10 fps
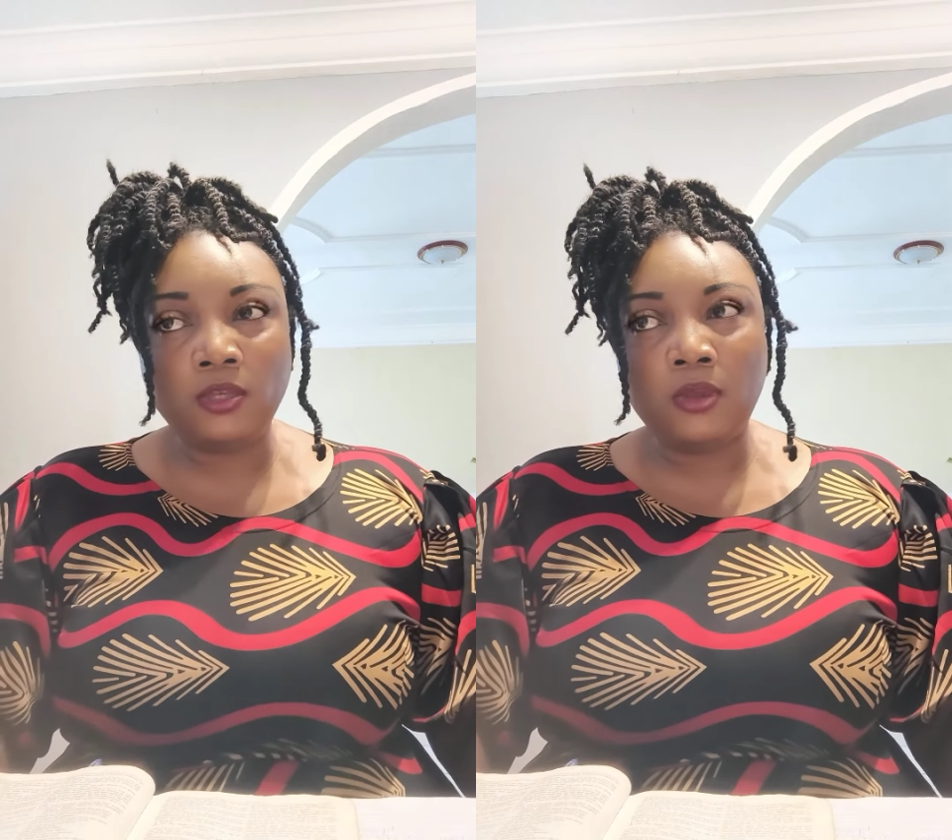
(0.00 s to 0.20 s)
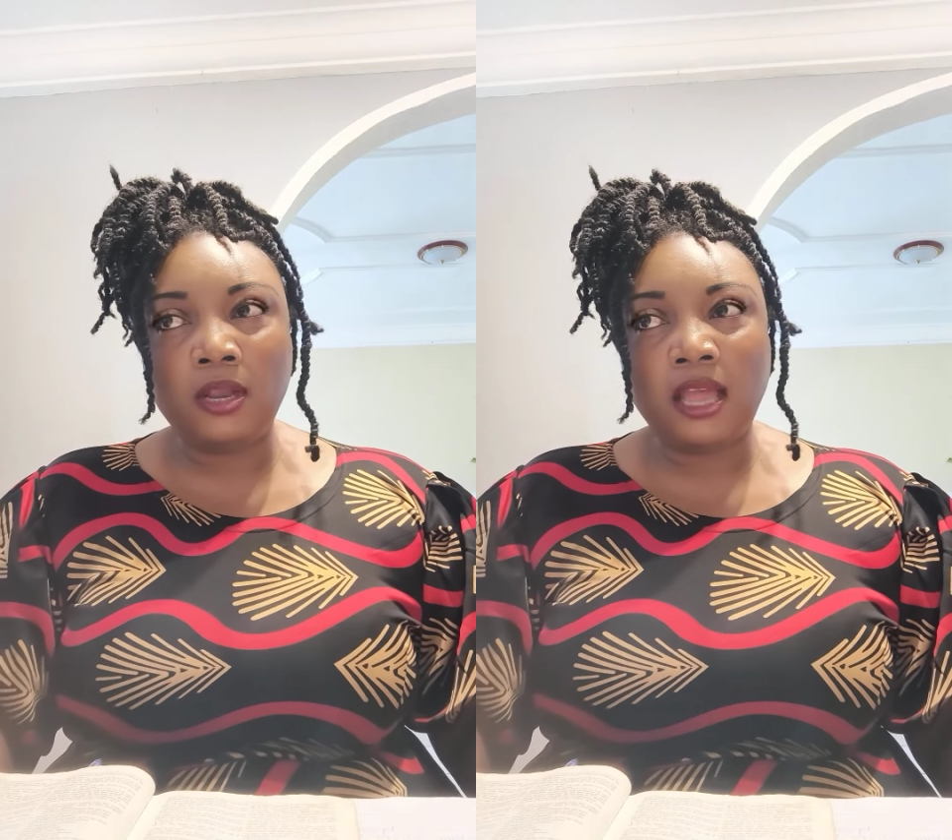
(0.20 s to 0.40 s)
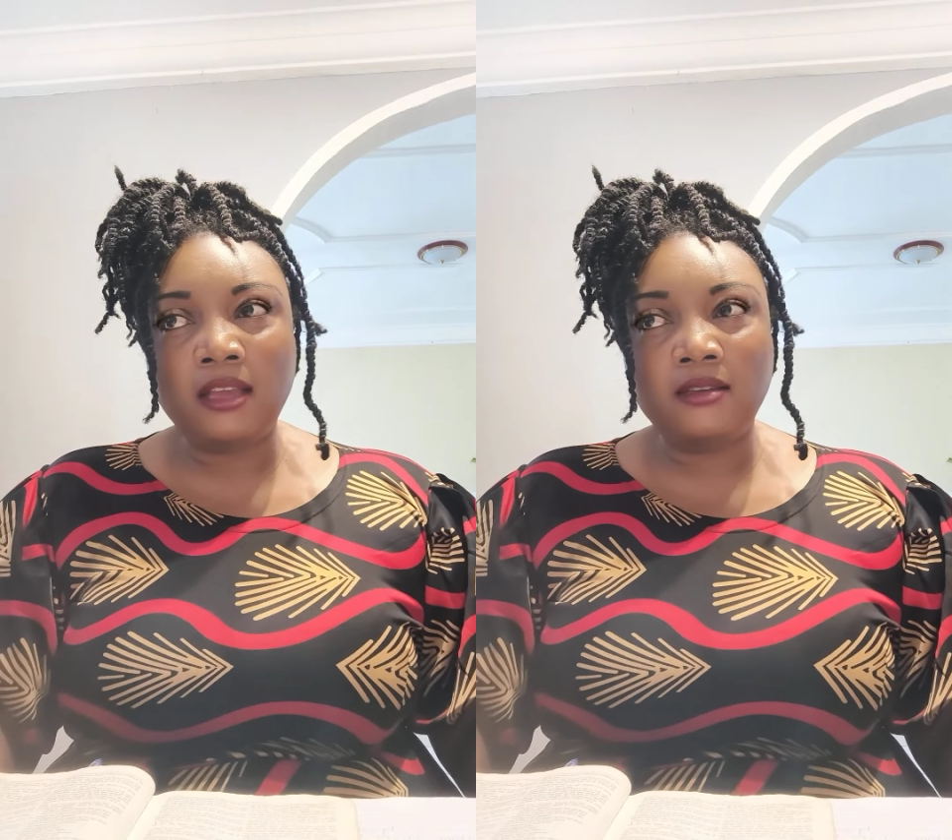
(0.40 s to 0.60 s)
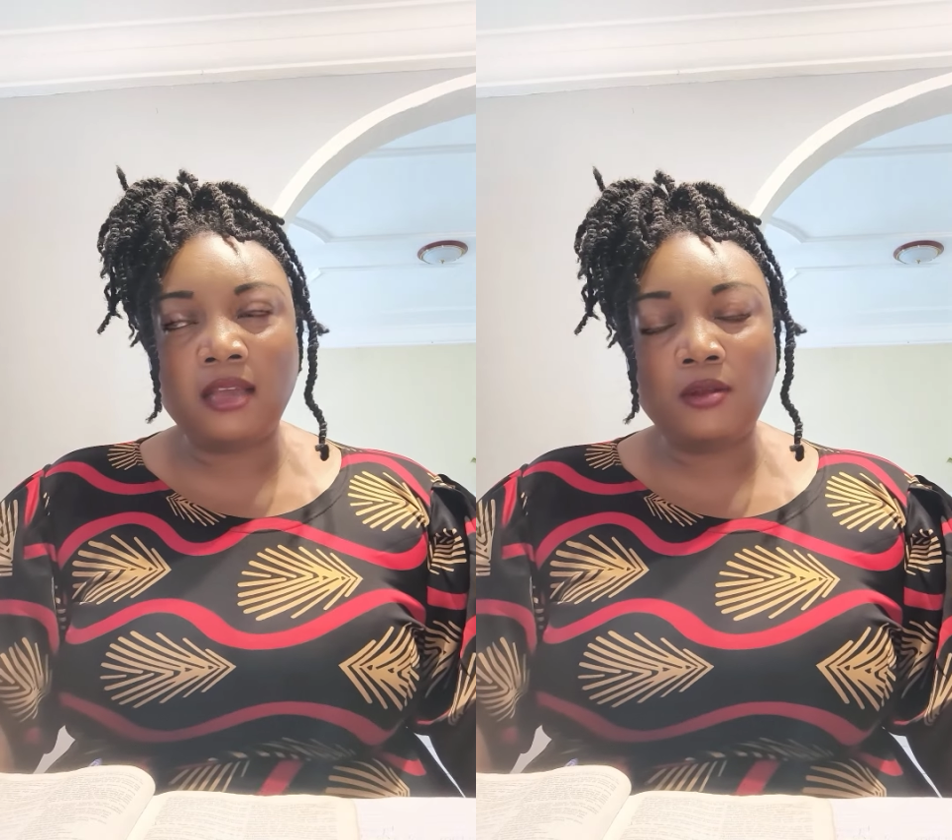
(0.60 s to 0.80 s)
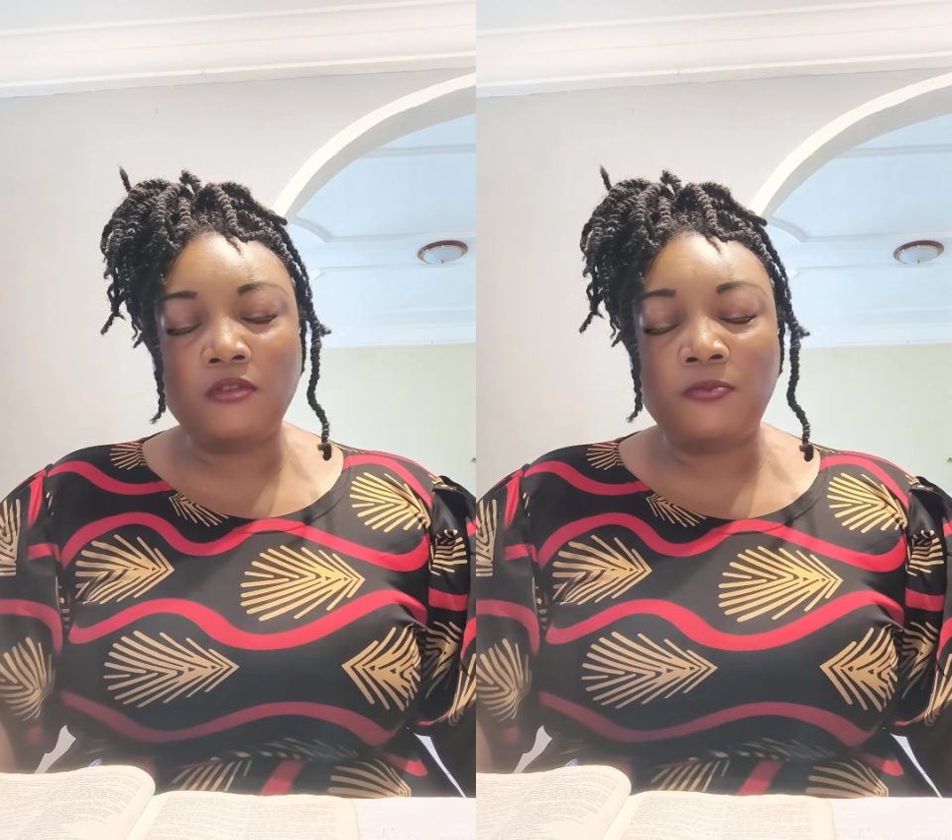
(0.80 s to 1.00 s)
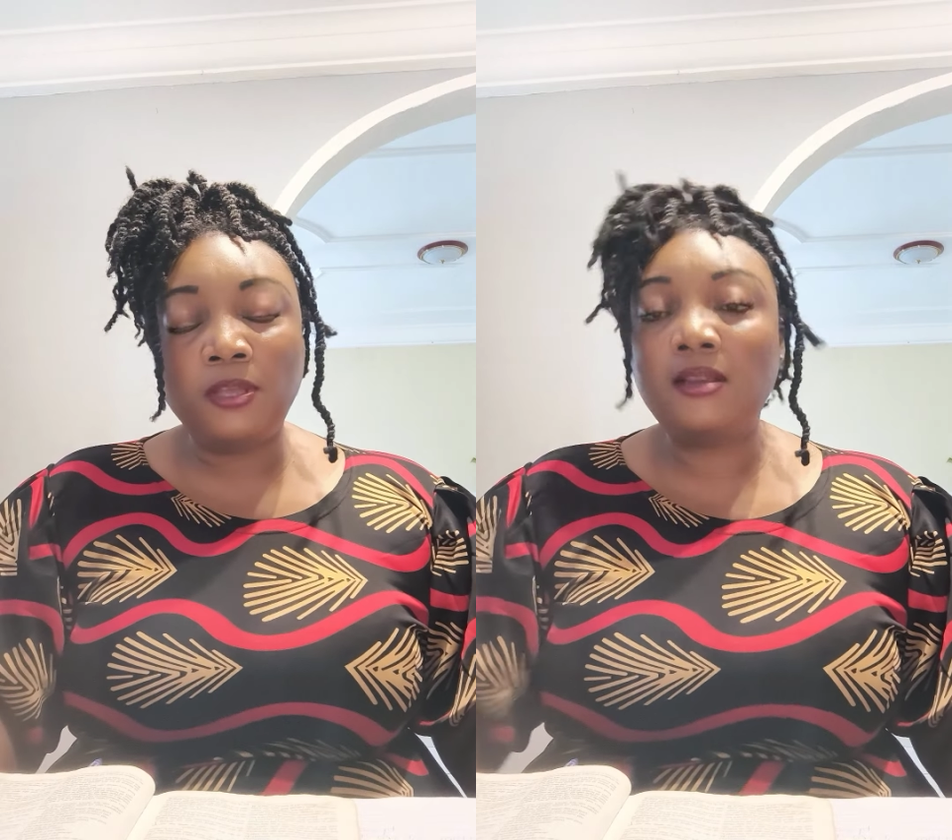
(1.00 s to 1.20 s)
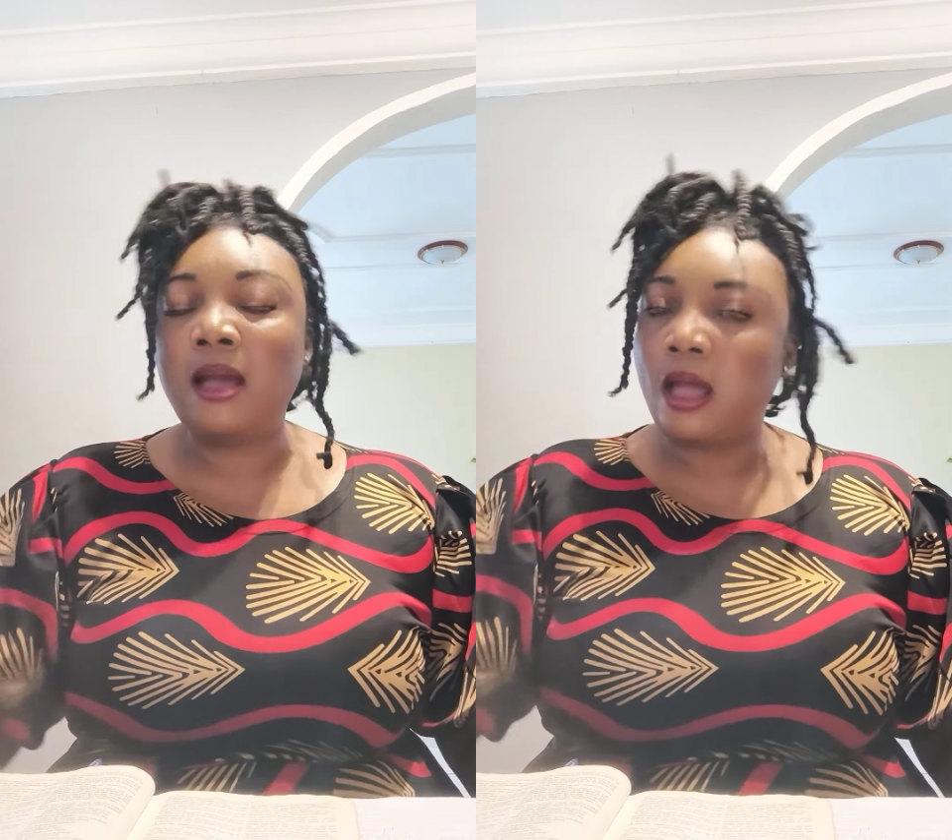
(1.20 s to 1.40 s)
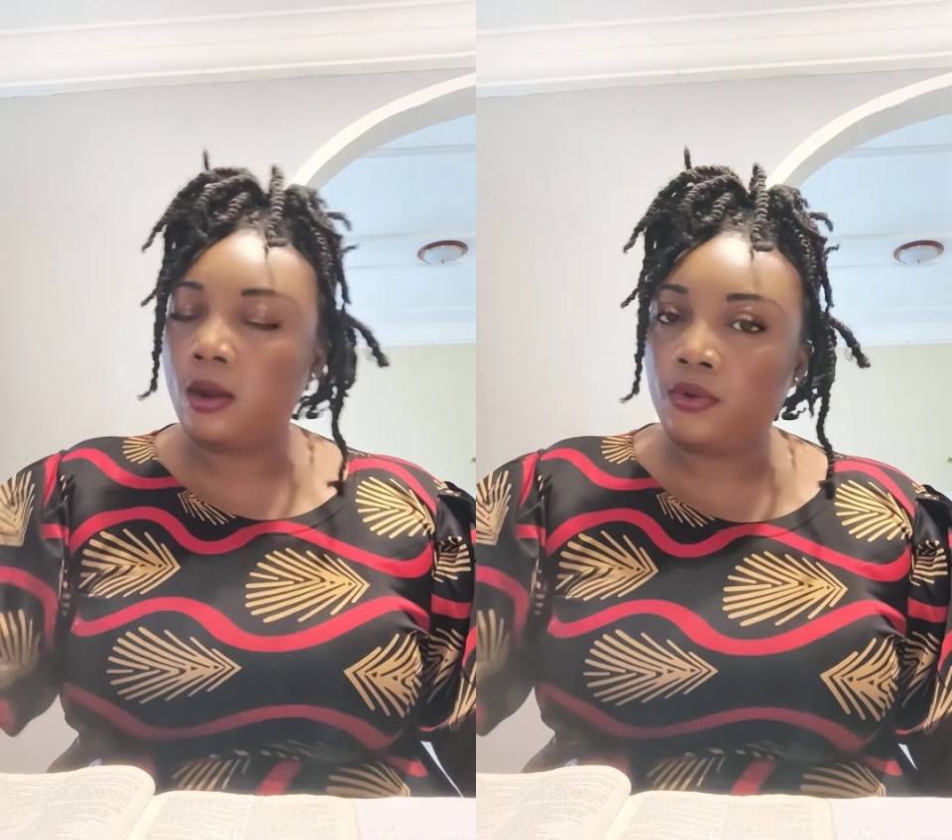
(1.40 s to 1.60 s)
were like kind of being
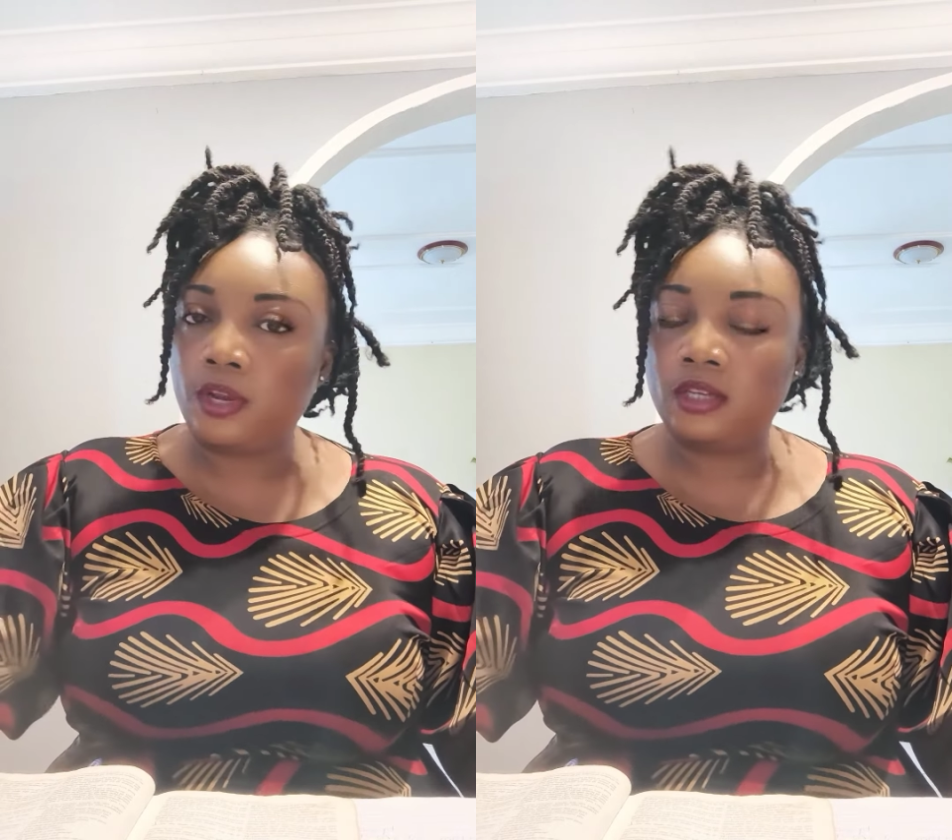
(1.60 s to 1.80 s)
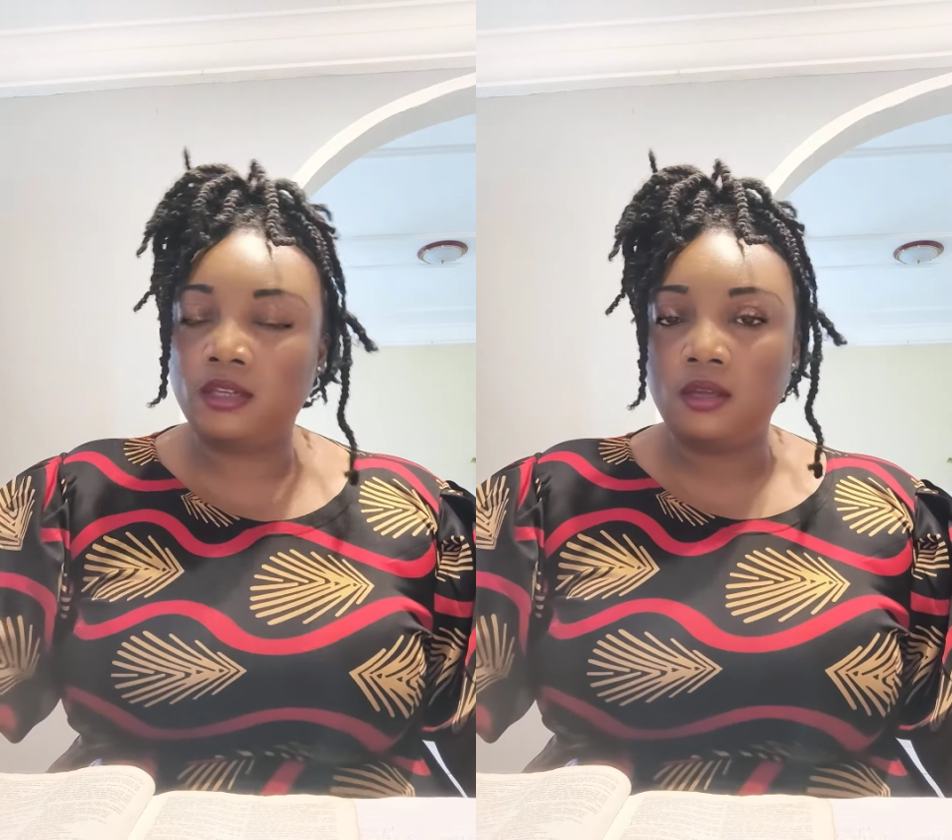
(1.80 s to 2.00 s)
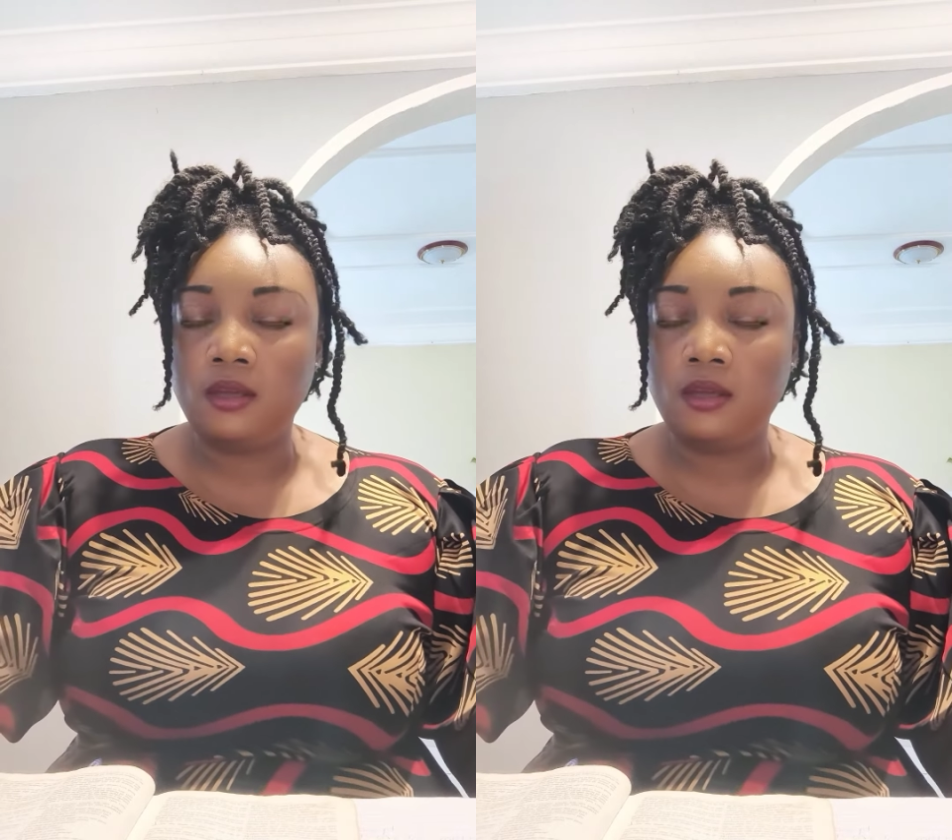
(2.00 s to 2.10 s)
carried